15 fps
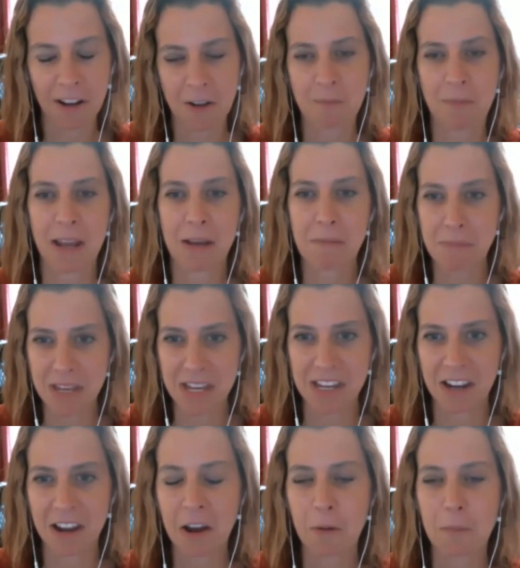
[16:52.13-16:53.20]
It may
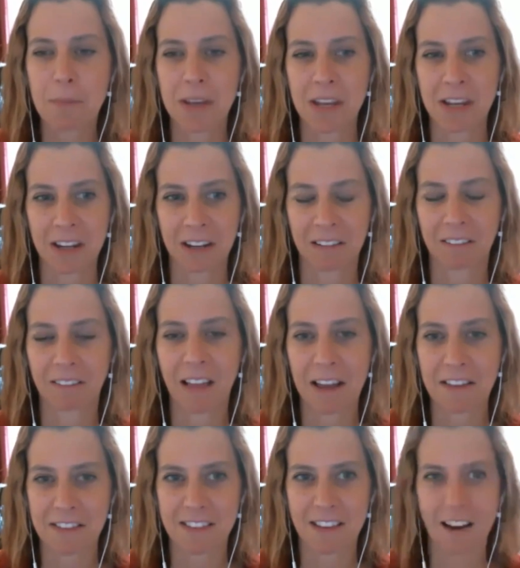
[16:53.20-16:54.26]
be being
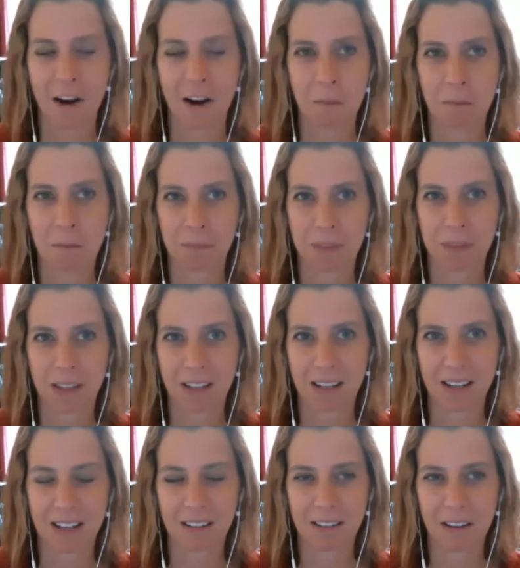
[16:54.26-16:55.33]
less
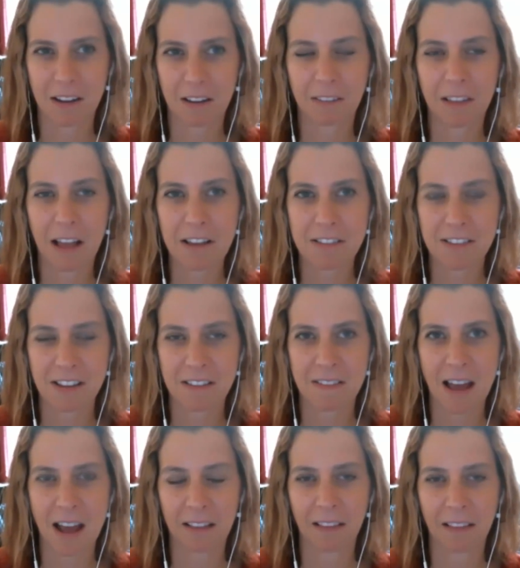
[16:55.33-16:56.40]
in
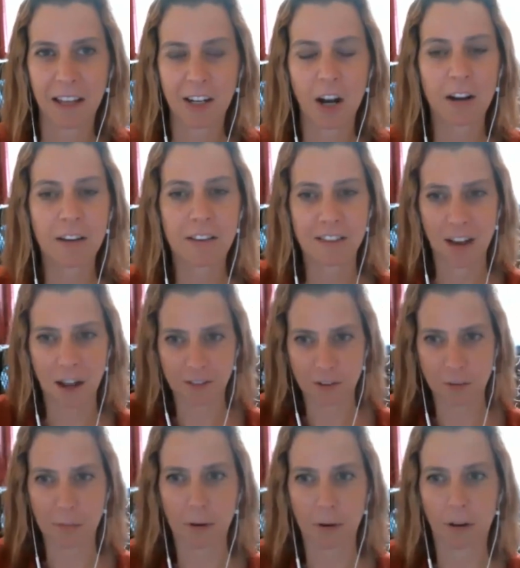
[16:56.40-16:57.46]
that like
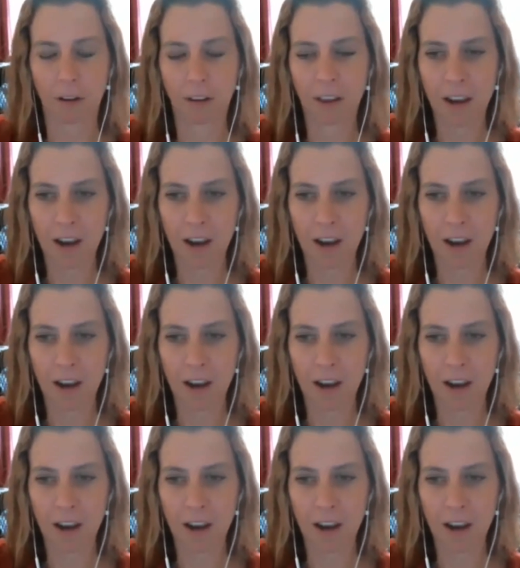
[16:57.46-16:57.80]
untouchable